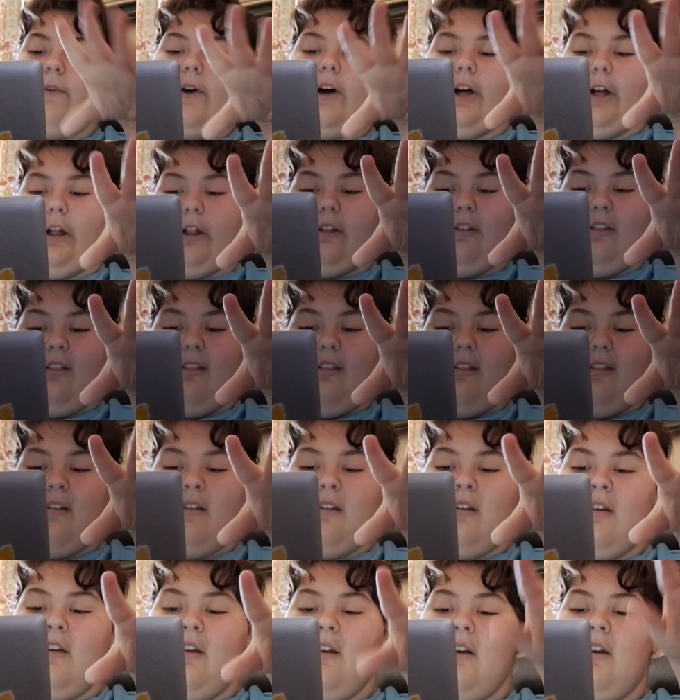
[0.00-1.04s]
falls.
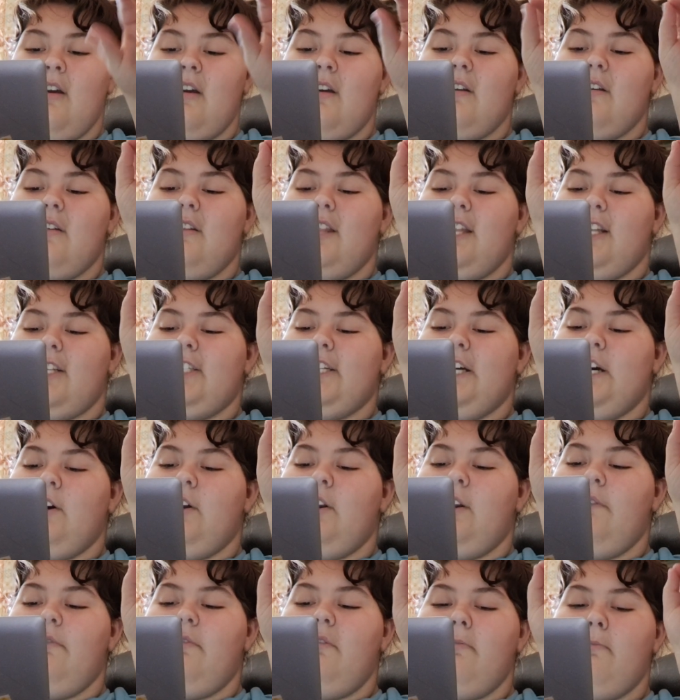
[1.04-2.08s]
The
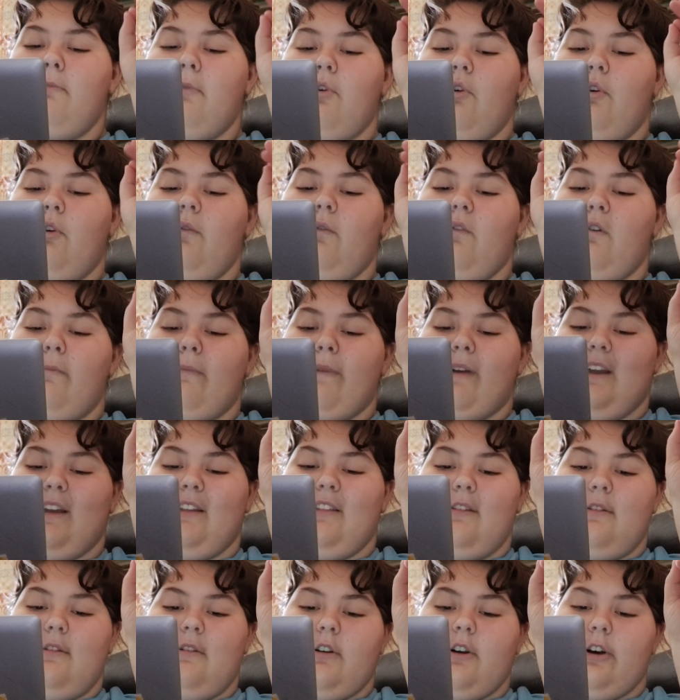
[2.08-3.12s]
child of the moon will
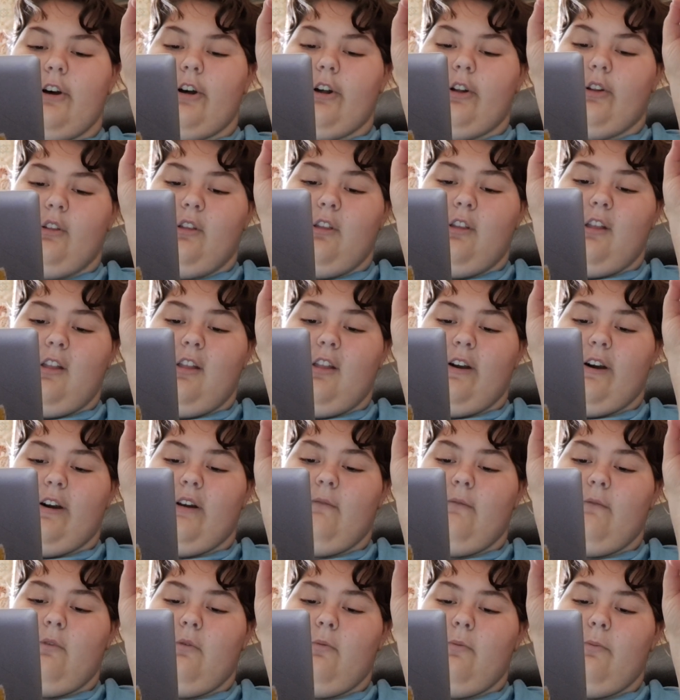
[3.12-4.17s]
make the calls. The
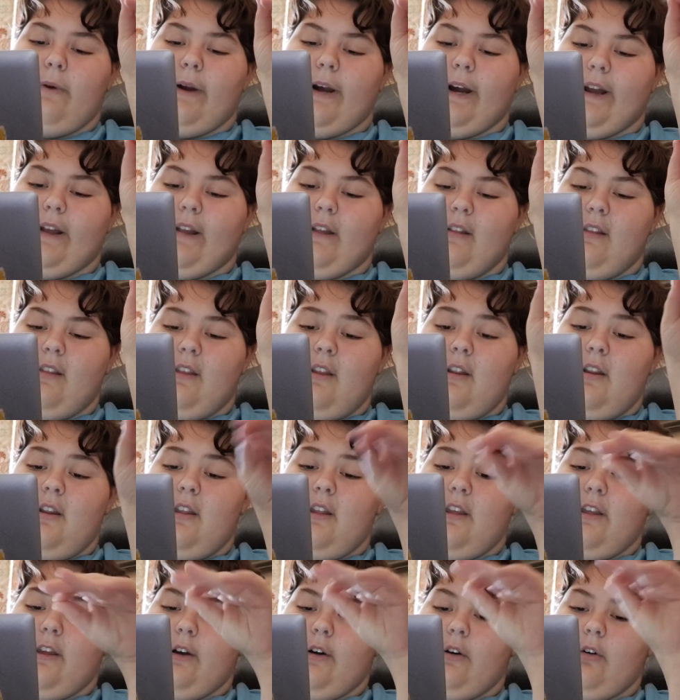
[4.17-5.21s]
sun will rise and
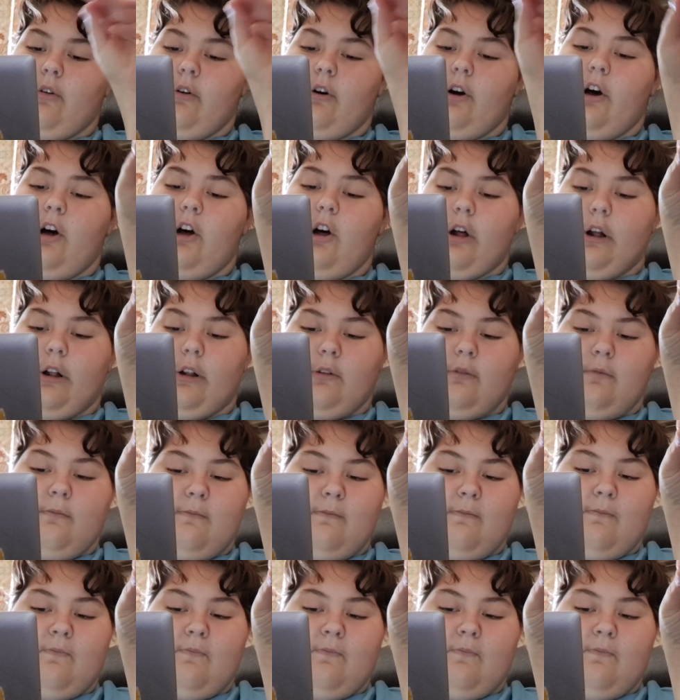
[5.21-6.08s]
heal all.